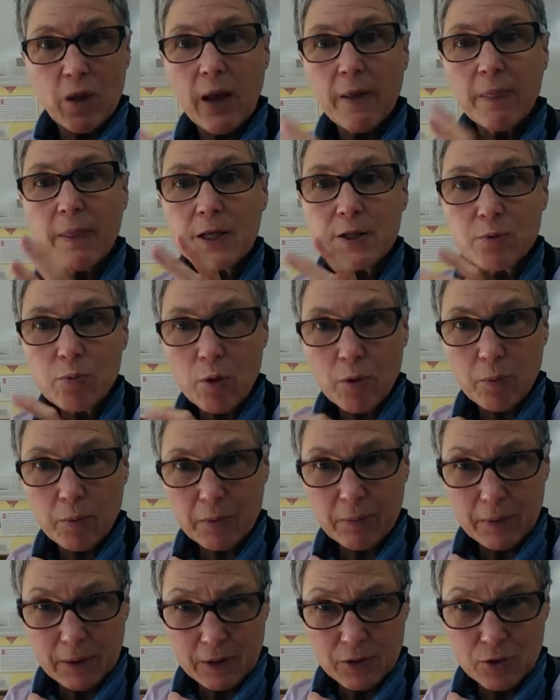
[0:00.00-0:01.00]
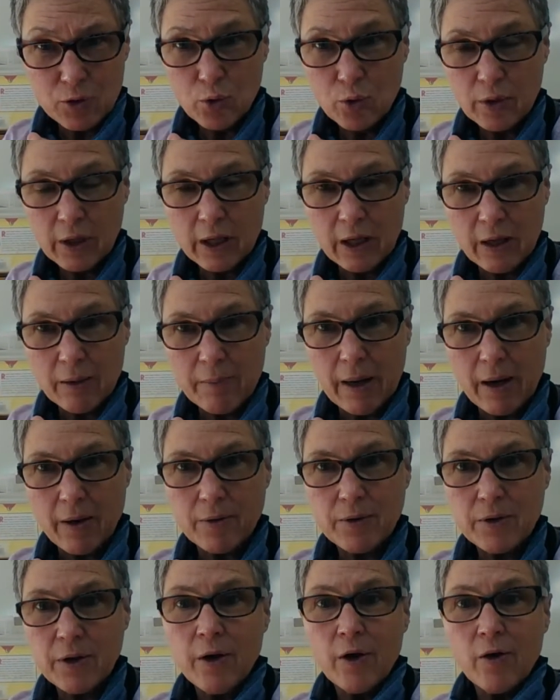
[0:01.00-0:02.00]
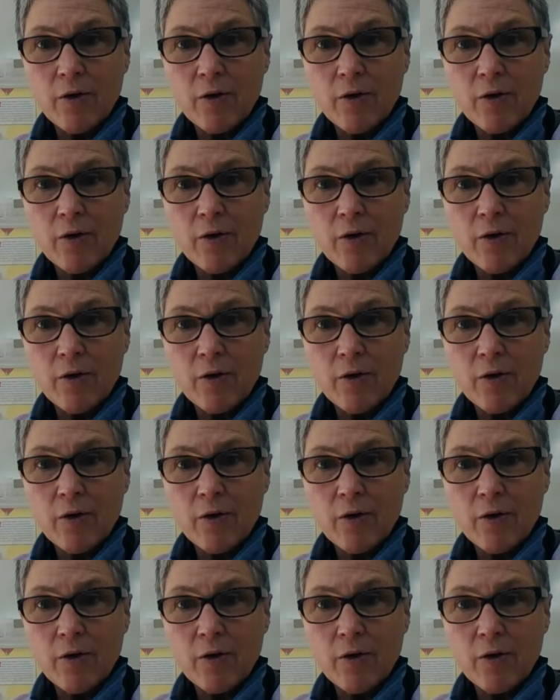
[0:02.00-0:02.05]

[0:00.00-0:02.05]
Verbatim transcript: and that's what we'll be talking about